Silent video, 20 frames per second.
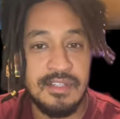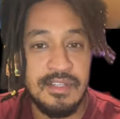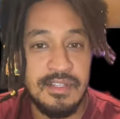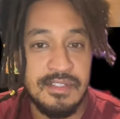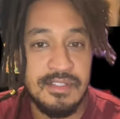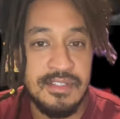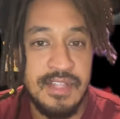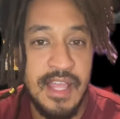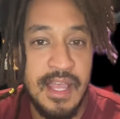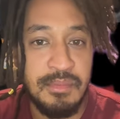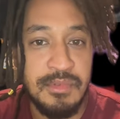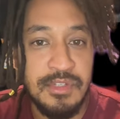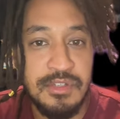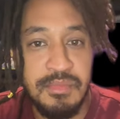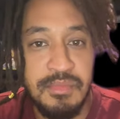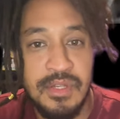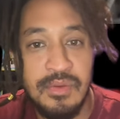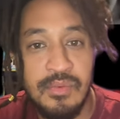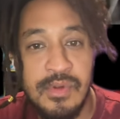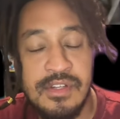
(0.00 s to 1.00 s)

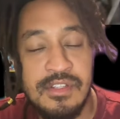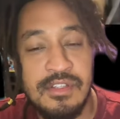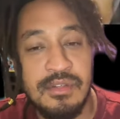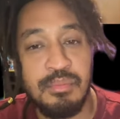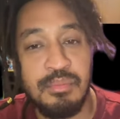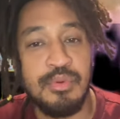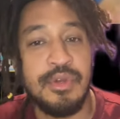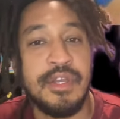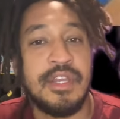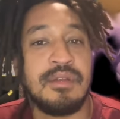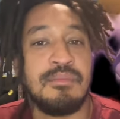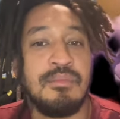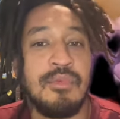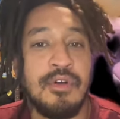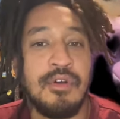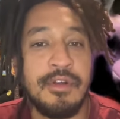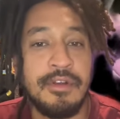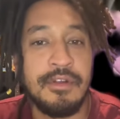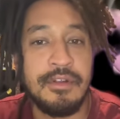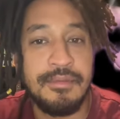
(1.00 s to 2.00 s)
establishment? Where's the brick and
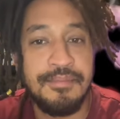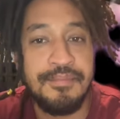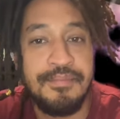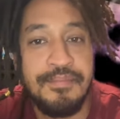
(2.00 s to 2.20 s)
mortar?